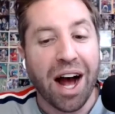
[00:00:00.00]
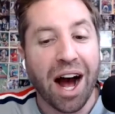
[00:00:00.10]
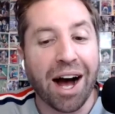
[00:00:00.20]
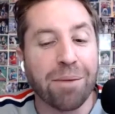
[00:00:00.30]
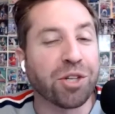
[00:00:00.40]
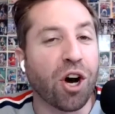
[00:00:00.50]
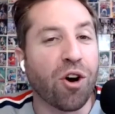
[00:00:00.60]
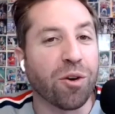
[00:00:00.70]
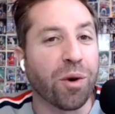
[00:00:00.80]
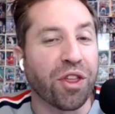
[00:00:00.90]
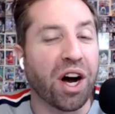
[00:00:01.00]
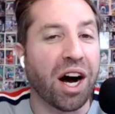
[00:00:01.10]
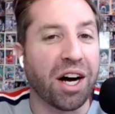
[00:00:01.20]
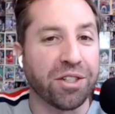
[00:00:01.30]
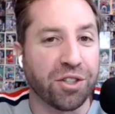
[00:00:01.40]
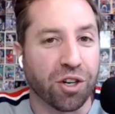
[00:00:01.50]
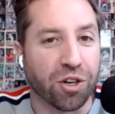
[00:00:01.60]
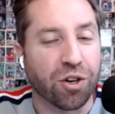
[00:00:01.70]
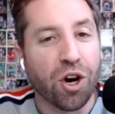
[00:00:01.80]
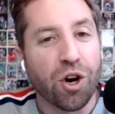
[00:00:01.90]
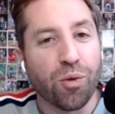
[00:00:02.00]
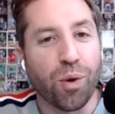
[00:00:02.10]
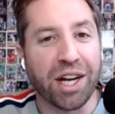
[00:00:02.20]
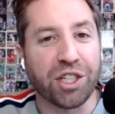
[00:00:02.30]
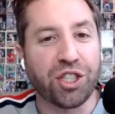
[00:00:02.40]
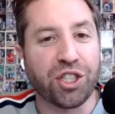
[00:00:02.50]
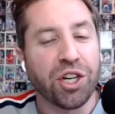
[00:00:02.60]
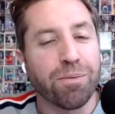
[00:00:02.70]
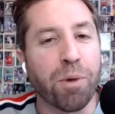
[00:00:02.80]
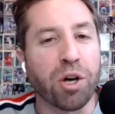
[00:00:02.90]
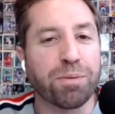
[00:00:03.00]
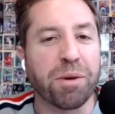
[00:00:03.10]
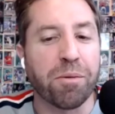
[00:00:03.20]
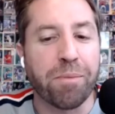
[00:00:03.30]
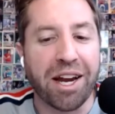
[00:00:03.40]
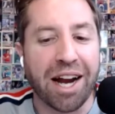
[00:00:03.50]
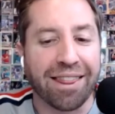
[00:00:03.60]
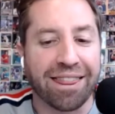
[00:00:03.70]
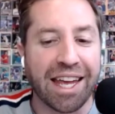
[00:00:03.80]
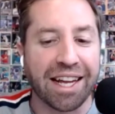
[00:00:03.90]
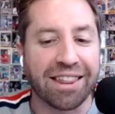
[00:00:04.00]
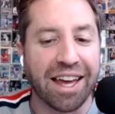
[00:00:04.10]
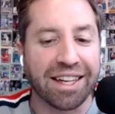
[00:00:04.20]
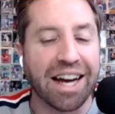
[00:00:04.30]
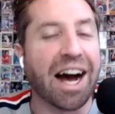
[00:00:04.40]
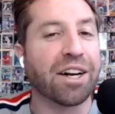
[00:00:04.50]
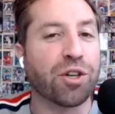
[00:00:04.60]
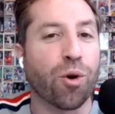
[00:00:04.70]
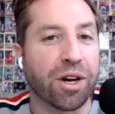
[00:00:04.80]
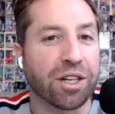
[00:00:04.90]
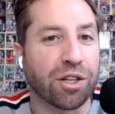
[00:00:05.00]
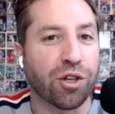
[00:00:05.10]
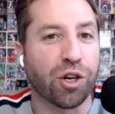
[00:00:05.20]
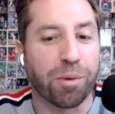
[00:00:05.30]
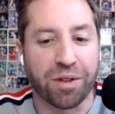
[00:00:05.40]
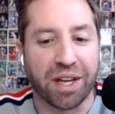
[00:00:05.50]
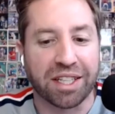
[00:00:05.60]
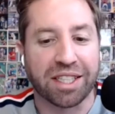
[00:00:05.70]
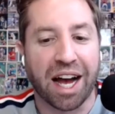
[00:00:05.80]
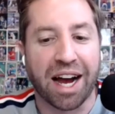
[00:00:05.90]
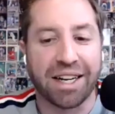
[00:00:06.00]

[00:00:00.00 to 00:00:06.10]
I'm going with under, which most people may not think. They got Corey Kluber and they signed